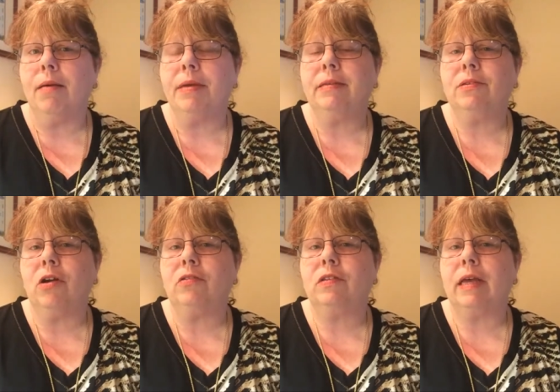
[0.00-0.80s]
He
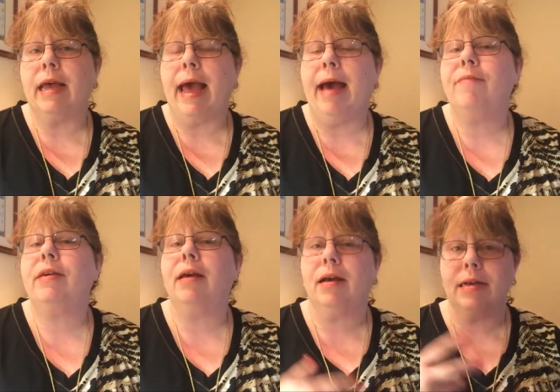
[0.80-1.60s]
starts
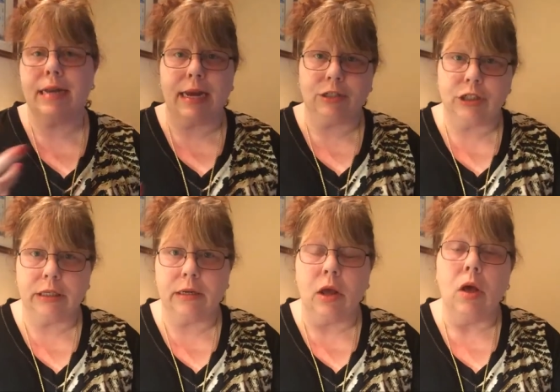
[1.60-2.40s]
having a
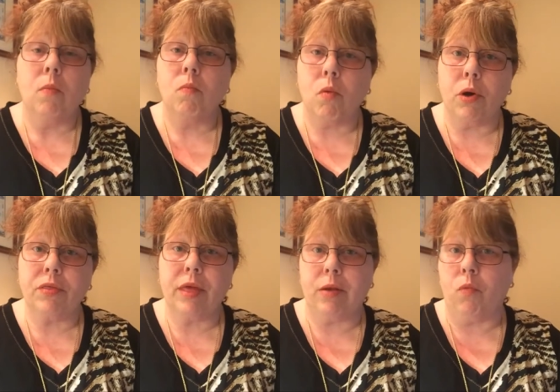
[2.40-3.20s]
connection more
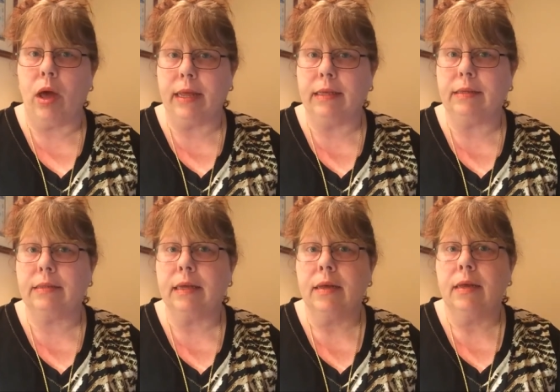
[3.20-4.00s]
than what is